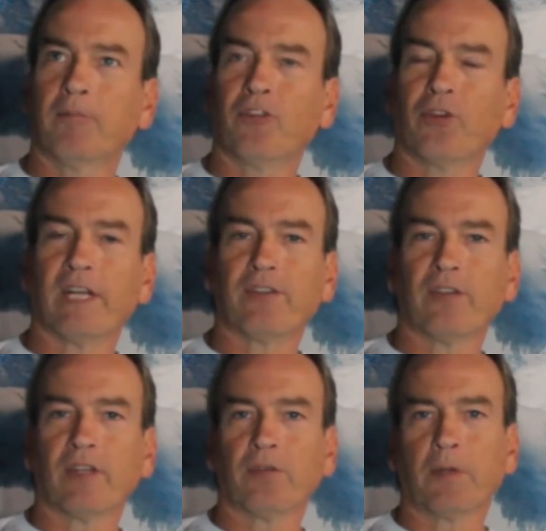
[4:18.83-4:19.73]
So that's
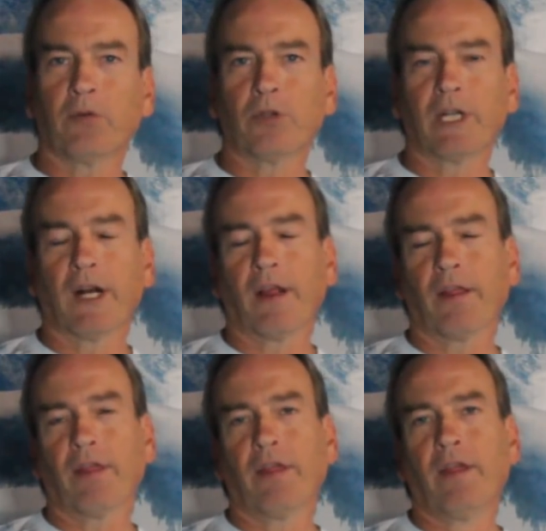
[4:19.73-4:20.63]
a test bite. We'll get on
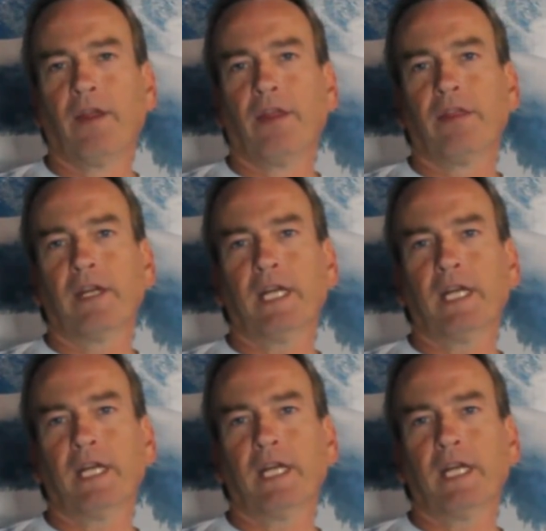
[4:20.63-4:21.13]
to. The